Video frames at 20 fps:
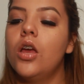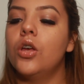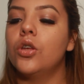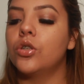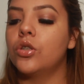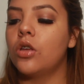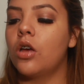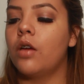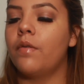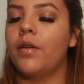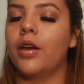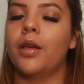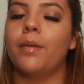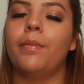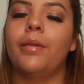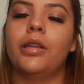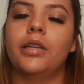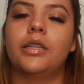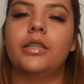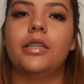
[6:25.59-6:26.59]
So I
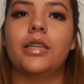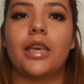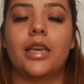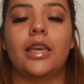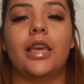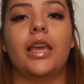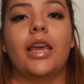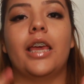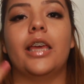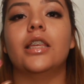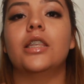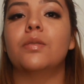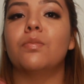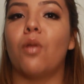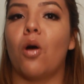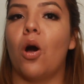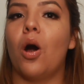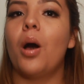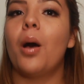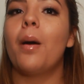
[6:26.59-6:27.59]
recommend taking a
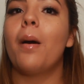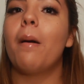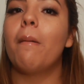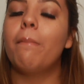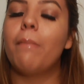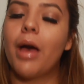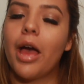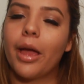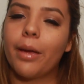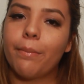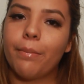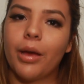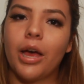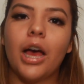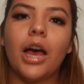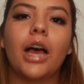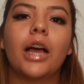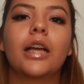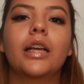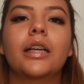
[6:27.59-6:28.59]
small
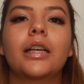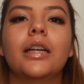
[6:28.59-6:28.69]
backpack.